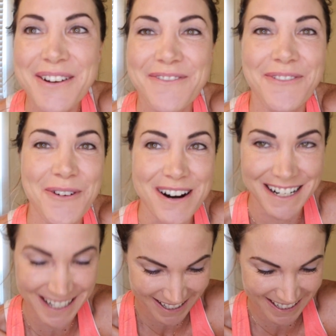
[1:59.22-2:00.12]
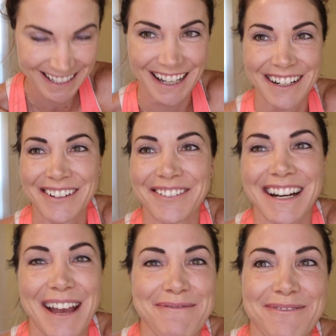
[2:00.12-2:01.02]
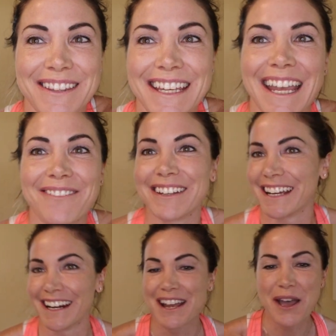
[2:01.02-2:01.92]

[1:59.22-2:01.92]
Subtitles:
for, I don't know what happened with the camera there.